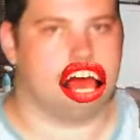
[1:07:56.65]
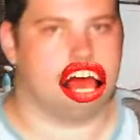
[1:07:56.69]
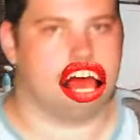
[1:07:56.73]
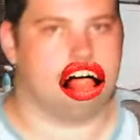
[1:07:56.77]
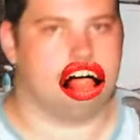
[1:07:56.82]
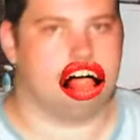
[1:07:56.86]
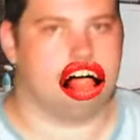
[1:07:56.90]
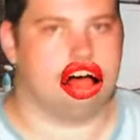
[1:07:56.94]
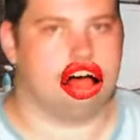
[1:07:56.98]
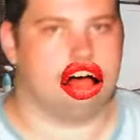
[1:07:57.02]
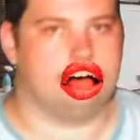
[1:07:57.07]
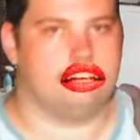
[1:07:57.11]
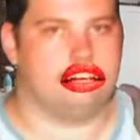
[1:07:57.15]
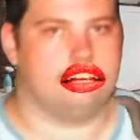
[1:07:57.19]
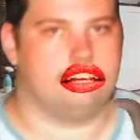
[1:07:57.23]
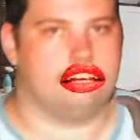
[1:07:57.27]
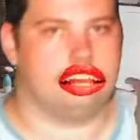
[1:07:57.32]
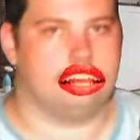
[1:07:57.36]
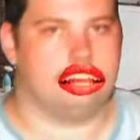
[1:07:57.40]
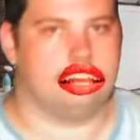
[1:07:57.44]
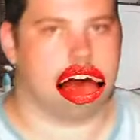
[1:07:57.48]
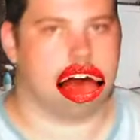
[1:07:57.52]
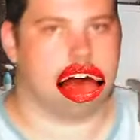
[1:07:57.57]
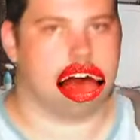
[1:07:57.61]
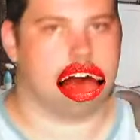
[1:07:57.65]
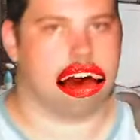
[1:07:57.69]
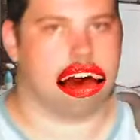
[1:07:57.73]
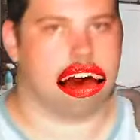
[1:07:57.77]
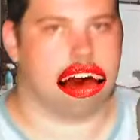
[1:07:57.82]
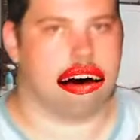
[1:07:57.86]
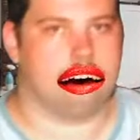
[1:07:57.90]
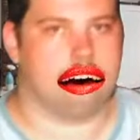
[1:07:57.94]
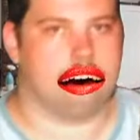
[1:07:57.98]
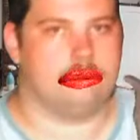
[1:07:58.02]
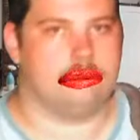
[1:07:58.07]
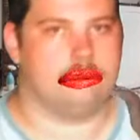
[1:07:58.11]
It's something that you can
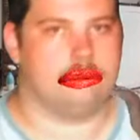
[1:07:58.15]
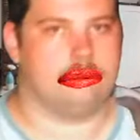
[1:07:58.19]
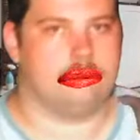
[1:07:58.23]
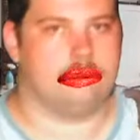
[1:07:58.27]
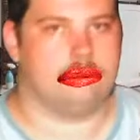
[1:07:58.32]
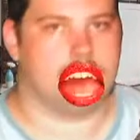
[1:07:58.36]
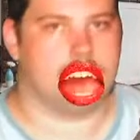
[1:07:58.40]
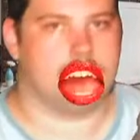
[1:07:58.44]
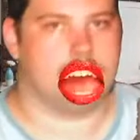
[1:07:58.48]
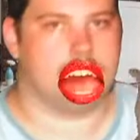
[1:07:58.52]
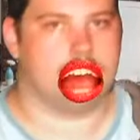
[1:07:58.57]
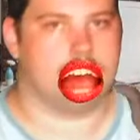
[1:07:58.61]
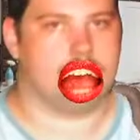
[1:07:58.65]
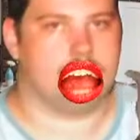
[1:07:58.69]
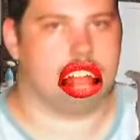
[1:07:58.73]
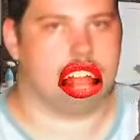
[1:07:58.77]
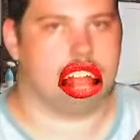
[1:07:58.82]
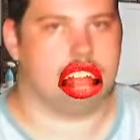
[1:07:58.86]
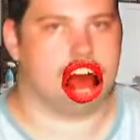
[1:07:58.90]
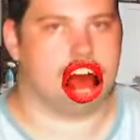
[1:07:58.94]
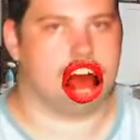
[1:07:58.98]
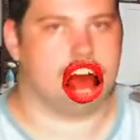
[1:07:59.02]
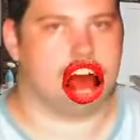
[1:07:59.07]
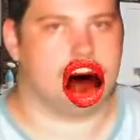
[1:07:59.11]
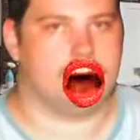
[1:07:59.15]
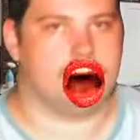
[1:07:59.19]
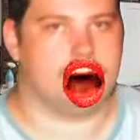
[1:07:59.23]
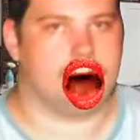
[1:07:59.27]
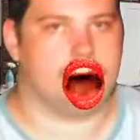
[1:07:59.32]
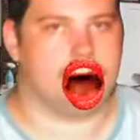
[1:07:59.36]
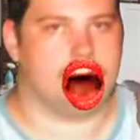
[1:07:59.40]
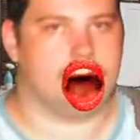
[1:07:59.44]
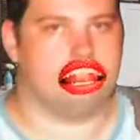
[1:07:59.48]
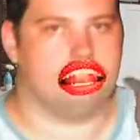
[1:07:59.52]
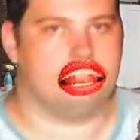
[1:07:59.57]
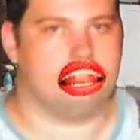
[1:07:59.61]
sit down and you can put on your TV
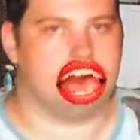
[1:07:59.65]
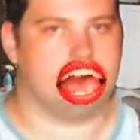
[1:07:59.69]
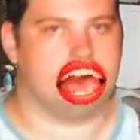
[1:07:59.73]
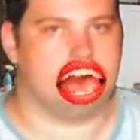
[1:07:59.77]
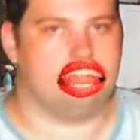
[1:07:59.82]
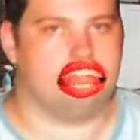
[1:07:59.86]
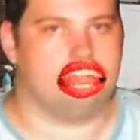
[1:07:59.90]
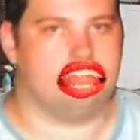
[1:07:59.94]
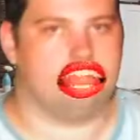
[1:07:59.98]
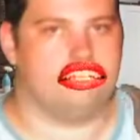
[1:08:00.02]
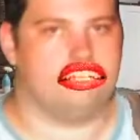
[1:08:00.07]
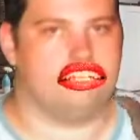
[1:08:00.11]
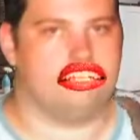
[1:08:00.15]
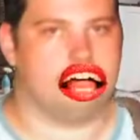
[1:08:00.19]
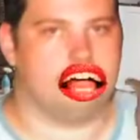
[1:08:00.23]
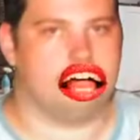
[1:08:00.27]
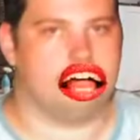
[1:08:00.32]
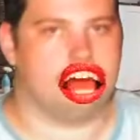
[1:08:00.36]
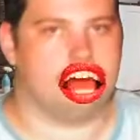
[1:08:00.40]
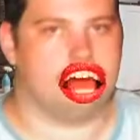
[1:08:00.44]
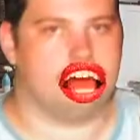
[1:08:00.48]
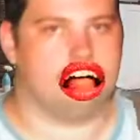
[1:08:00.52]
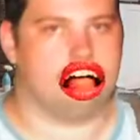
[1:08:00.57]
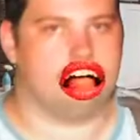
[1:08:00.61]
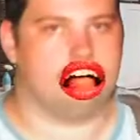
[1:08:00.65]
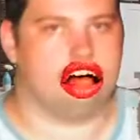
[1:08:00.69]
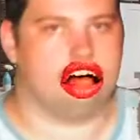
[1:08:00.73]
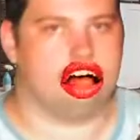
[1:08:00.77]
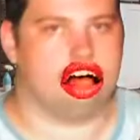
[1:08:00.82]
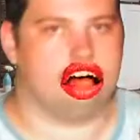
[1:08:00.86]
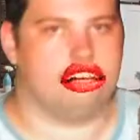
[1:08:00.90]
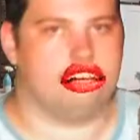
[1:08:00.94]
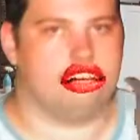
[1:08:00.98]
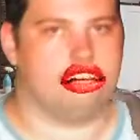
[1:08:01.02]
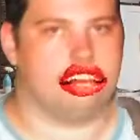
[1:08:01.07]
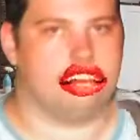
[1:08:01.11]
in the lounge room at home and everybody
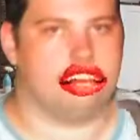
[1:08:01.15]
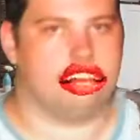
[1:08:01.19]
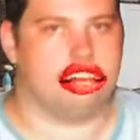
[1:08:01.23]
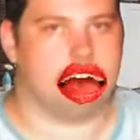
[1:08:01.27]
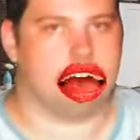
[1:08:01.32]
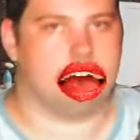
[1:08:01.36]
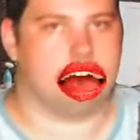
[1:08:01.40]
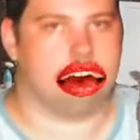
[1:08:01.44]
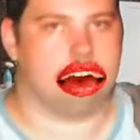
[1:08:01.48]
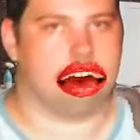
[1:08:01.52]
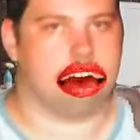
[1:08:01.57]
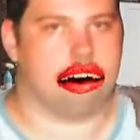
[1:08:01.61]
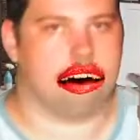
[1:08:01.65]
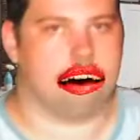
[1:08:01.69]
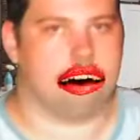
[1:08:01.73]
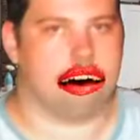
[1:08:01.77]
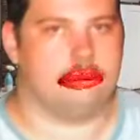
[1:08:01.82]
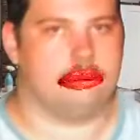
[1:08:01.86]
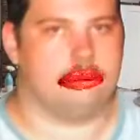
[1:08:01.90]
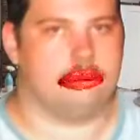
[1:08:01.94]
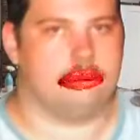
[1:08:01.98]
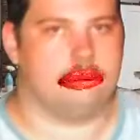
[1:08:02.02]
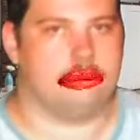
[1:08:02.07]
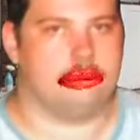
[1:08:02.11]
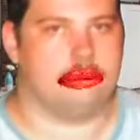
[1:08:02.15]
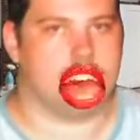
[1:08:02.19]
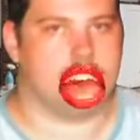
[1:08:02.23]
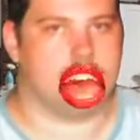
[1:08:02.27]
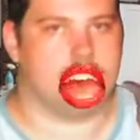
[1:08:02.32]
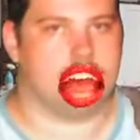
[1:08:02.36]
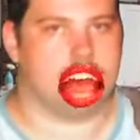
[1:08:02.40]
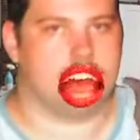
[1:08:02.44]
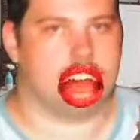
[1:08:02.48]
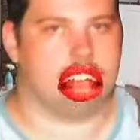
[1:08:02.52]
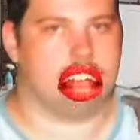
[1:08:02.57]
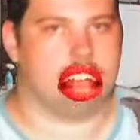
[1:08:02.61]
can kind of join in and play.
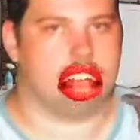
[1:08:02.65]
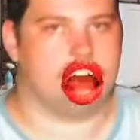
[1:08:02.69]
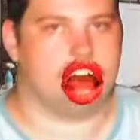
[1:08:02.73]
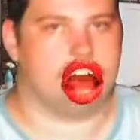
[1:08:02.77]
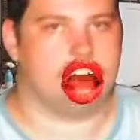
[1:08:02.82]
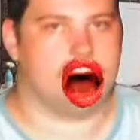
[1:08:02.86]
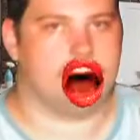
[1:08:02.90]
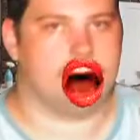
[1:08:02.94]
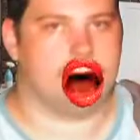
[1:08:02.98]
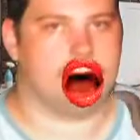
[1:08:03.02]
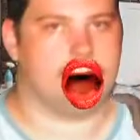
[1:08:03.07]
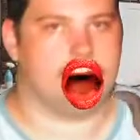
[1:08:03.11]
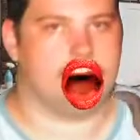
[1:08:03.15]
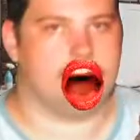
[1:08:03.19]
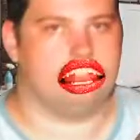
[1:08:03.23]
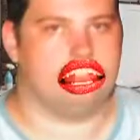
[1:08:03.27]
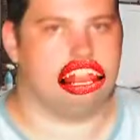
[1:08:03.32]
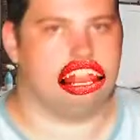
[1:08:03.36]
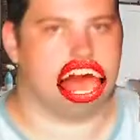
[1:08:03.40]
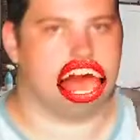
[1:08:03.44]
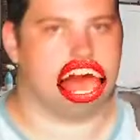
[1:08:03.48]
And obviously having